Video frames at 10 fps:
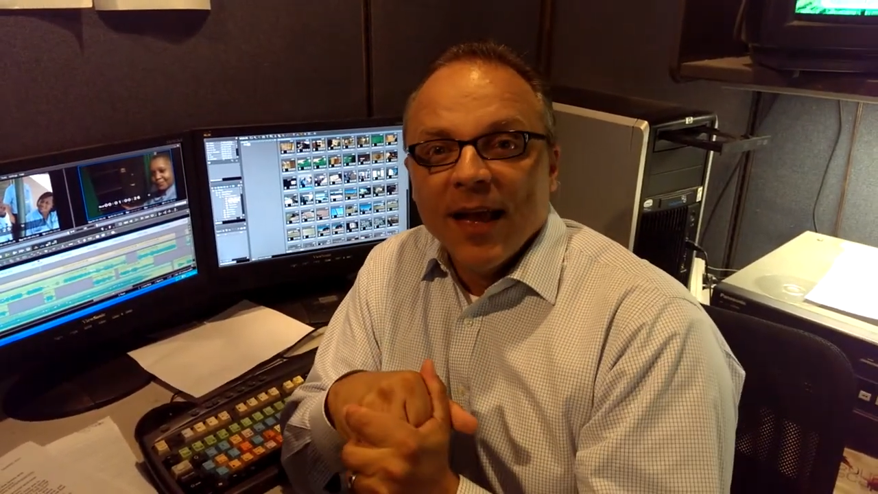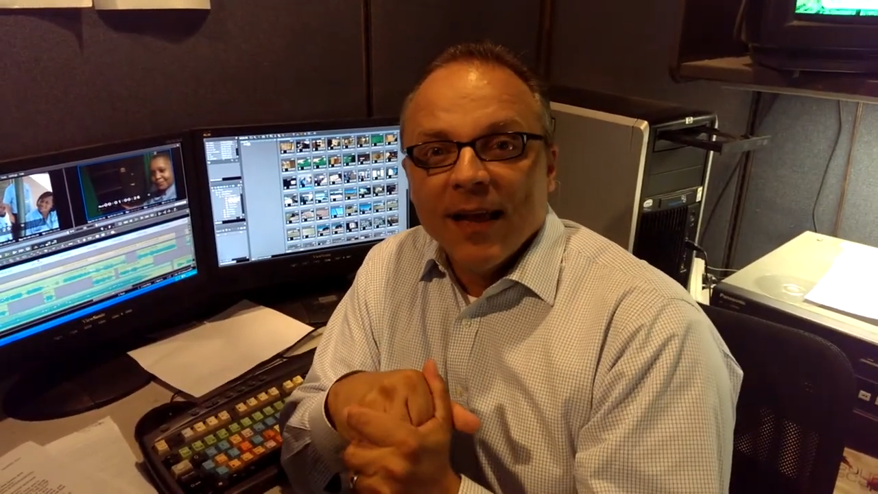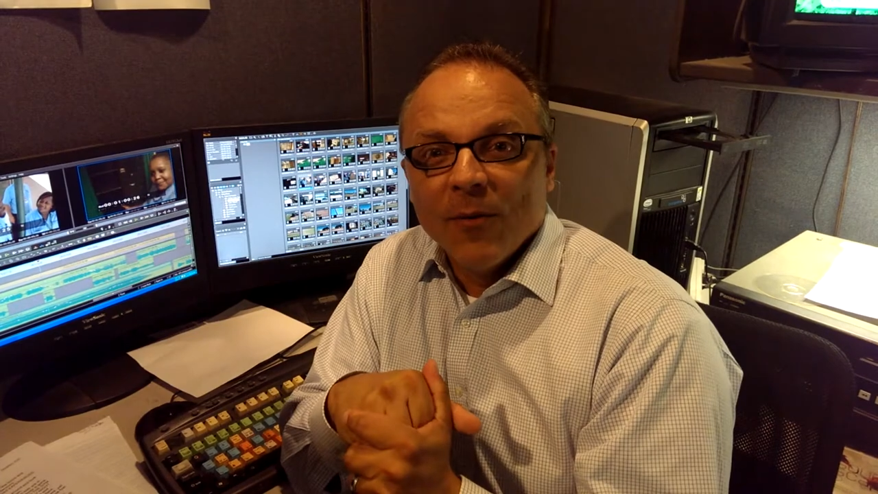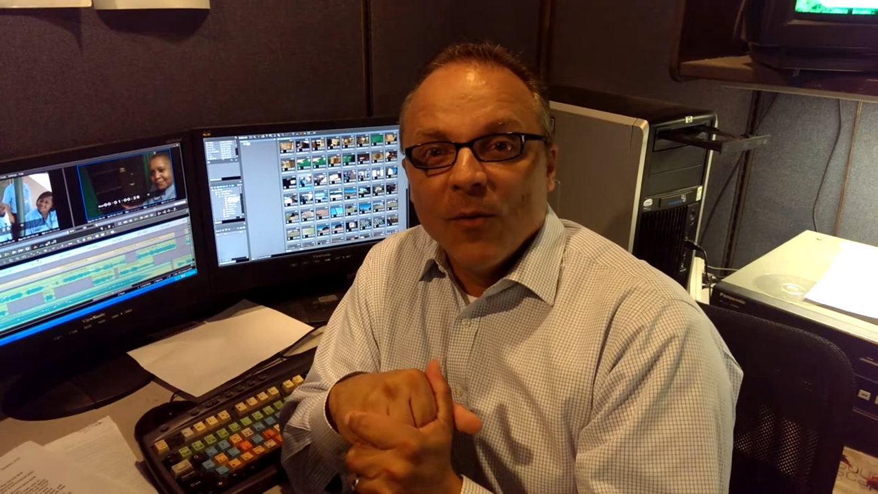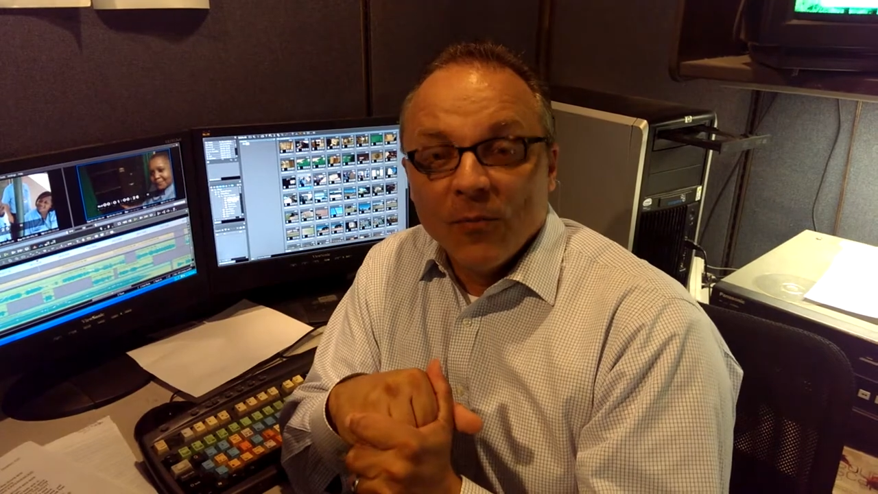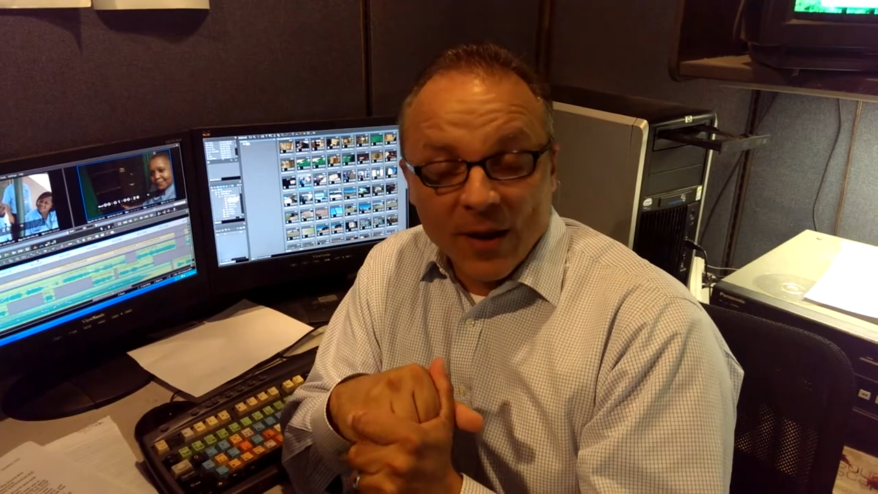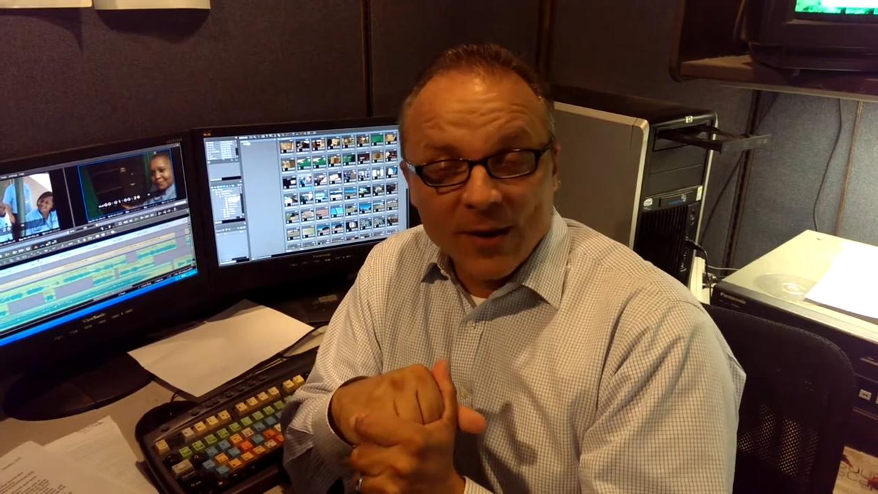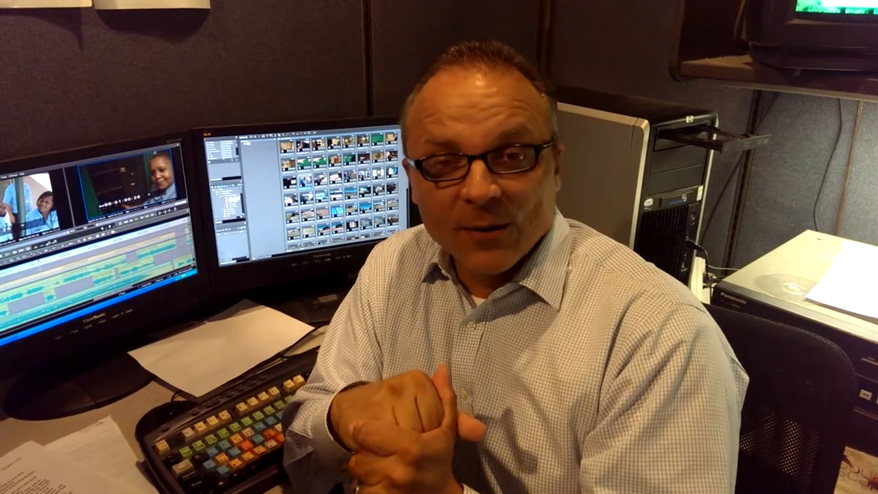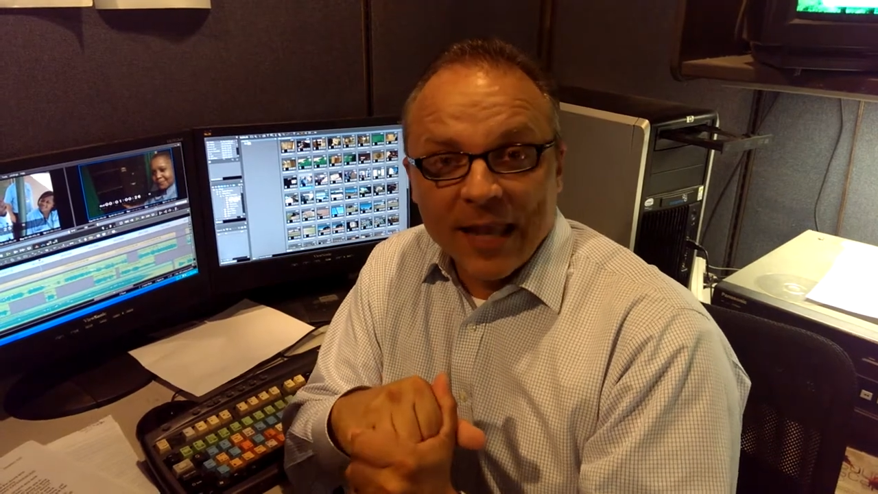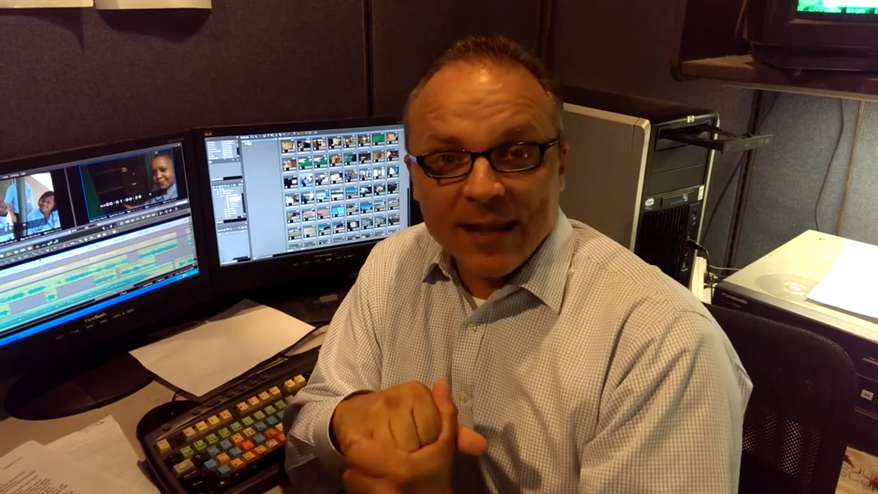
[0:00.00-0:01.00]
uh, right
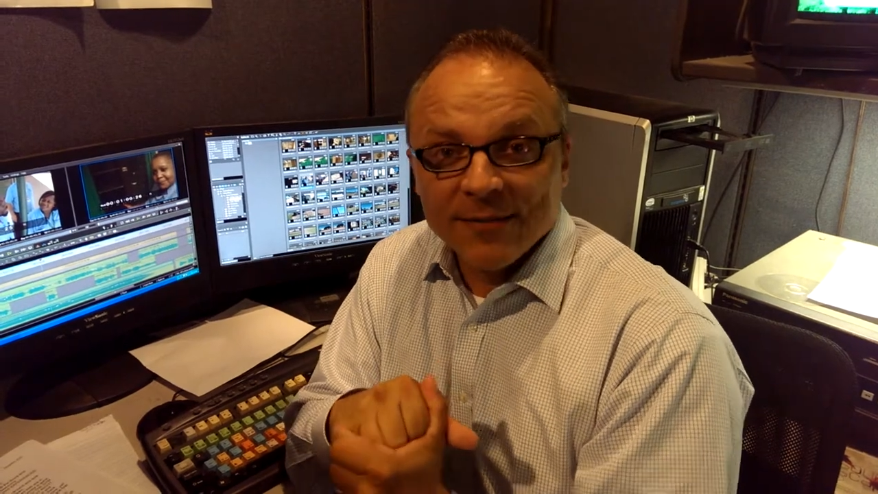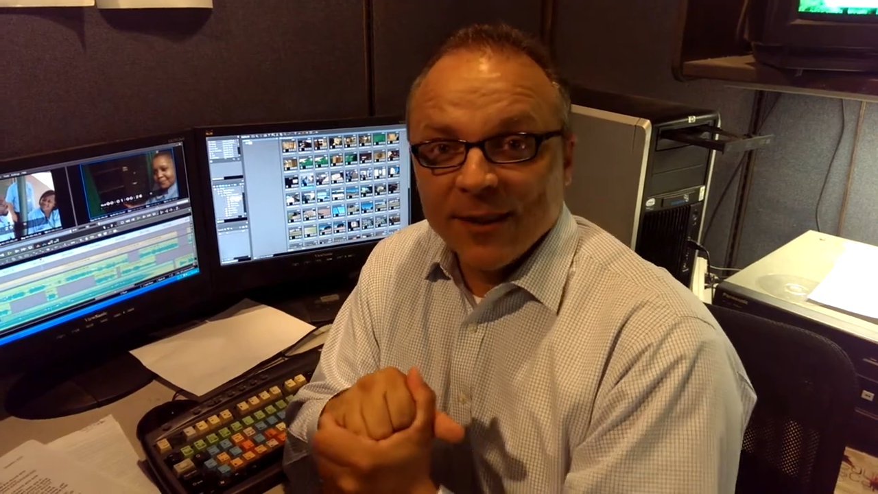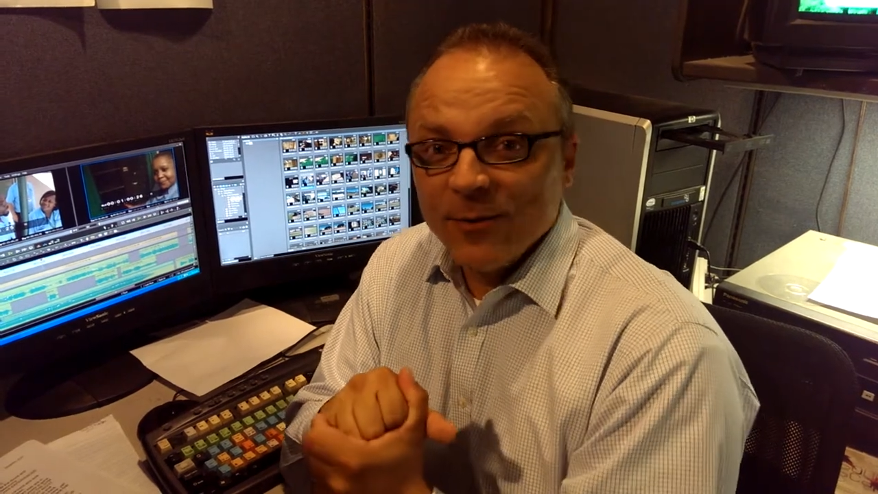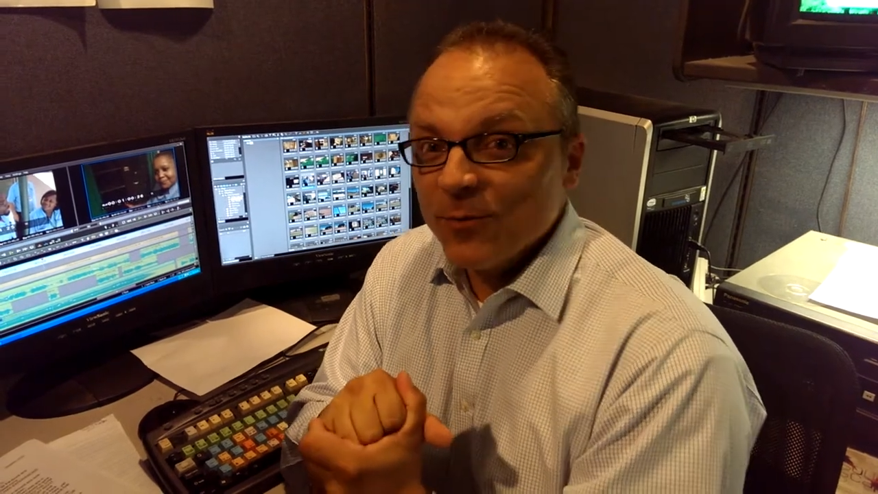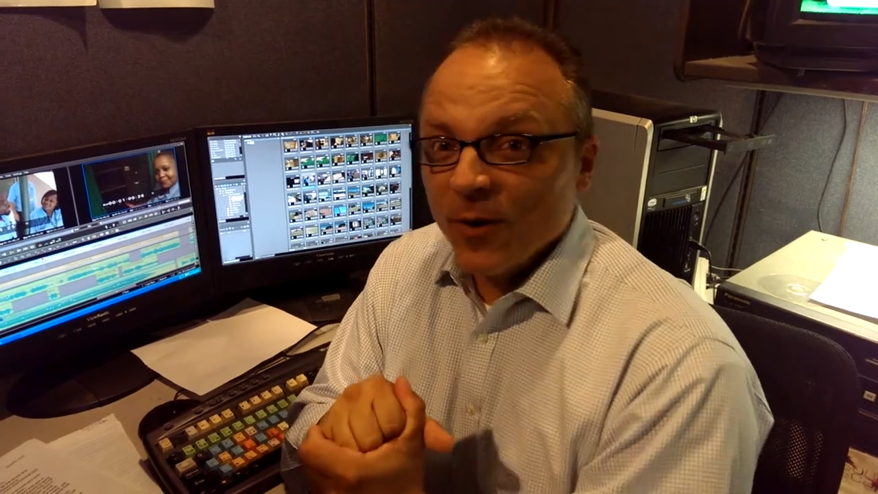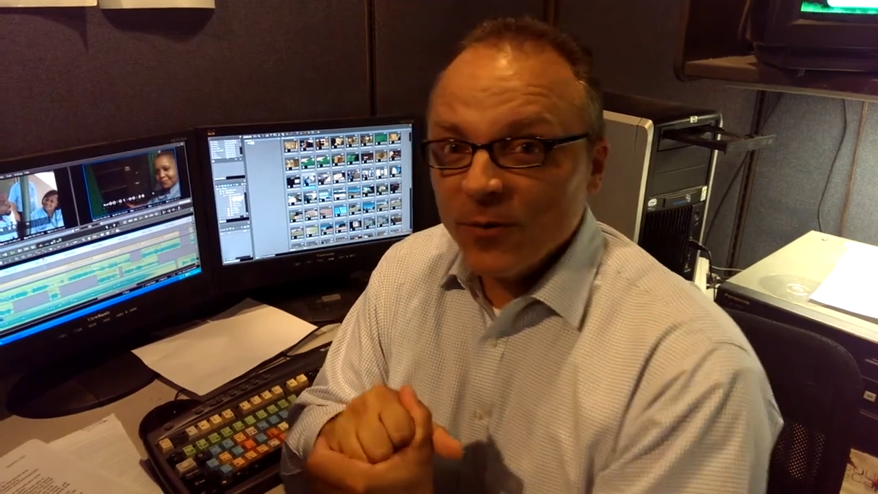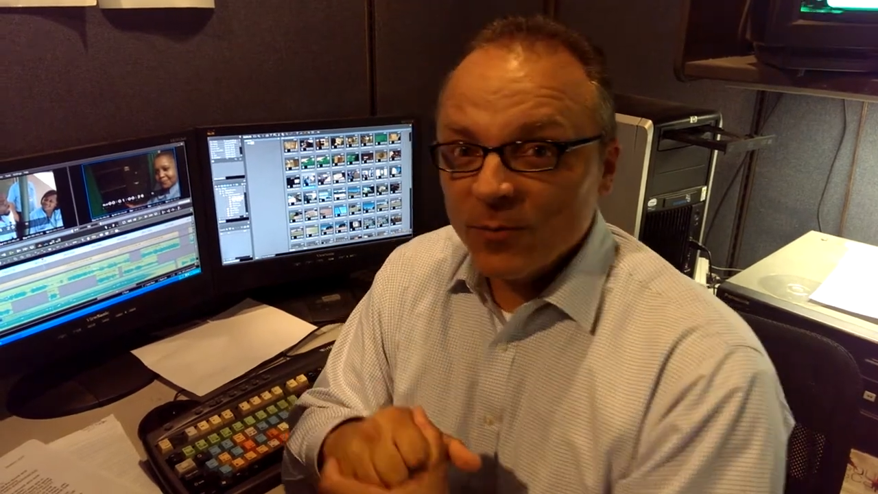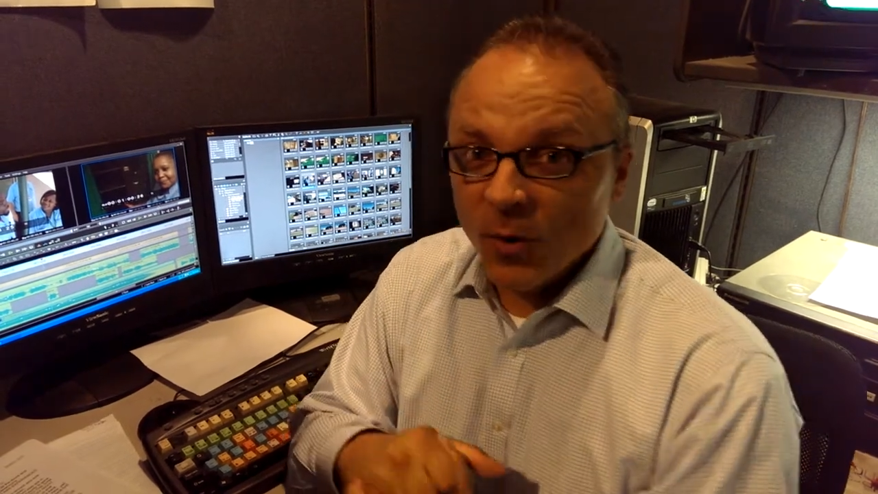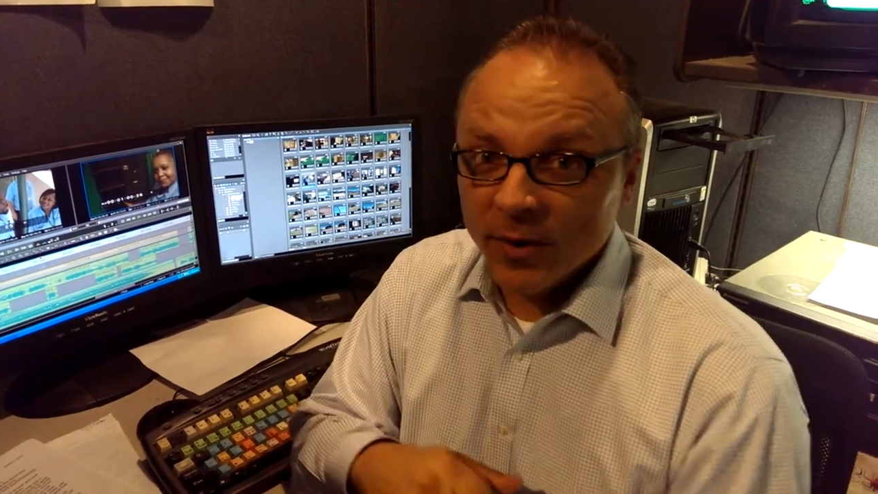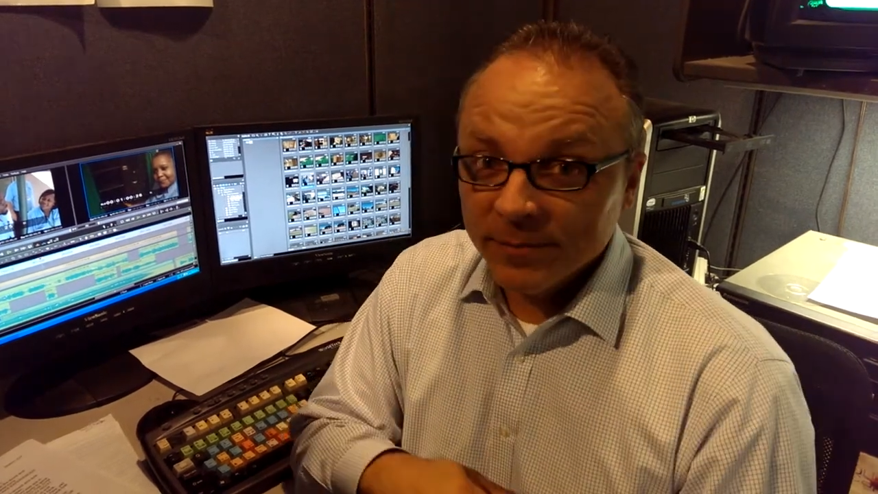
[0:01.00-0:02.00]
here on K S L A News twelve
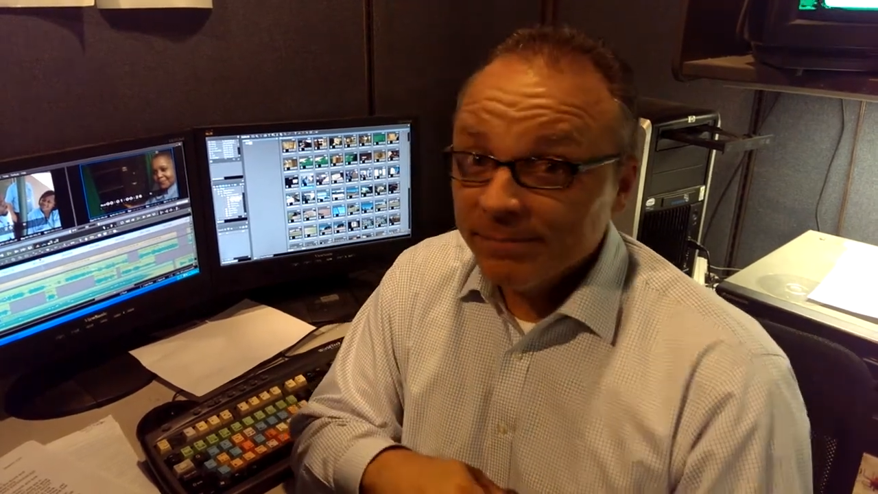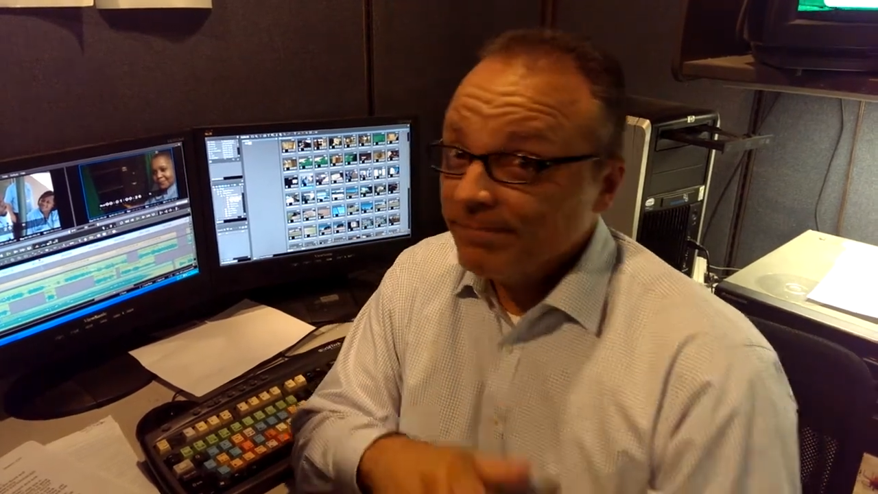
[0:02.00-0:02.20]
this morning.